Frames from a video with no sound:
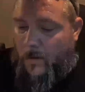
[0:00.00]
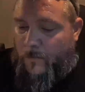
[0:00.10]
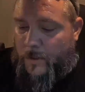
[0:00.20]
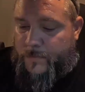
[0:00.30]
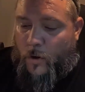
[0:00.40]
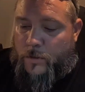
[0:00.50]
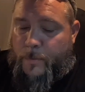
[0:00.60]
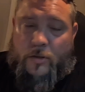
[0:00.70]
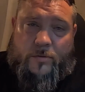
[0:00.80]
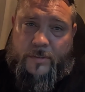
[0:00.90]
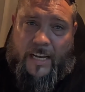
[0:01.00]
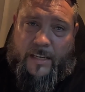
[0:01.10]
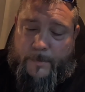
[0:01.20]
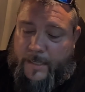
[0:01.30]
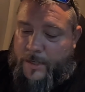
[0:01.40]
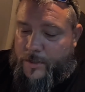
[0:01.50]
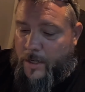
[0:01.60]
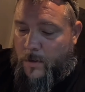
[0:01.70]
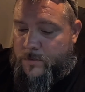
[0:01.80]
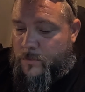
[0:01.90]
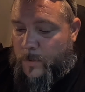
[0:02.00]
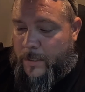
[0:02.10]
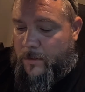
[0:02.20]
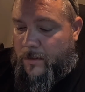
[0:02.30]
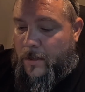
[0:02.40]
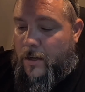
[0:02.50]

But as far as personal documentation goes as well,